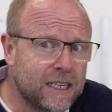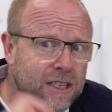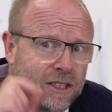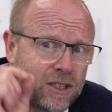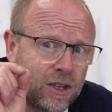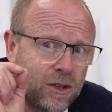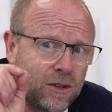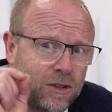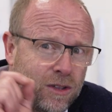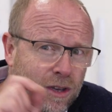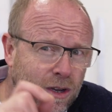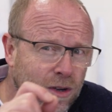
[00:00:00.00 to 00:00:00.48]

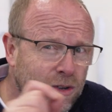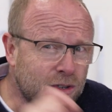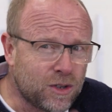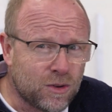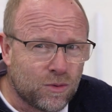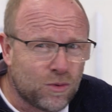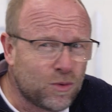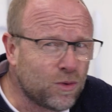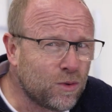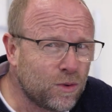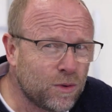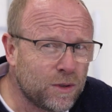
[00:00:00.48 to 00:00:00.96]
So those are
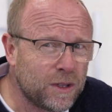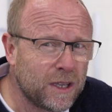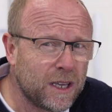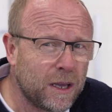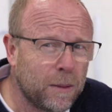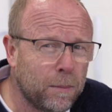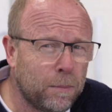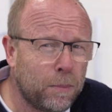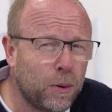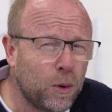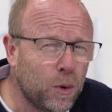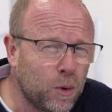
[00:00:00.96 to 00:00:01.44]
all the
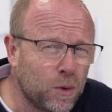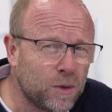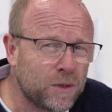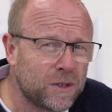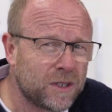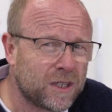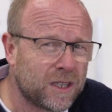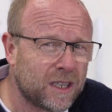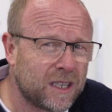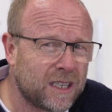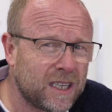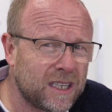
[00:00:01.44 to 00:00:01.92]
important
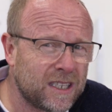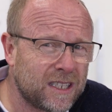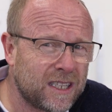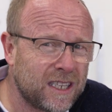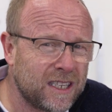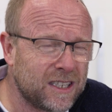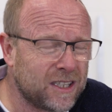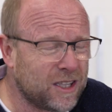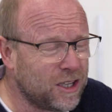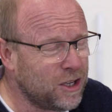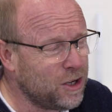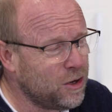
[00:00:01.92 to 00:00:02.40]

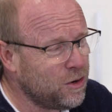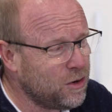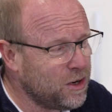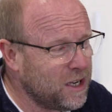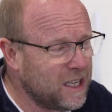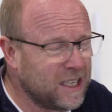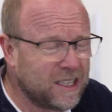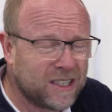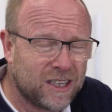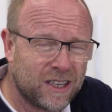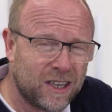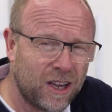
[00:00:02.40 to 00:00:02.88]
statistics that you
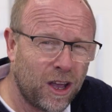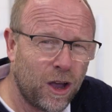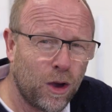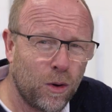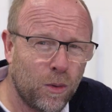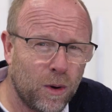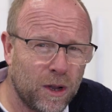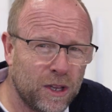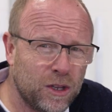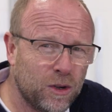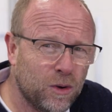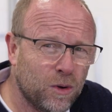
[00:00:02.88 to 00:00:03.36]
need to know
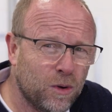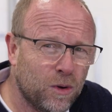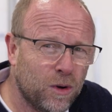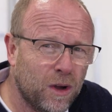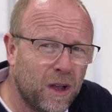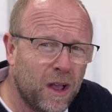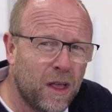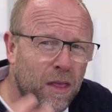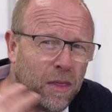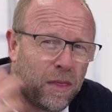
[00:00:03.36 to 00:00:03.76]
when you're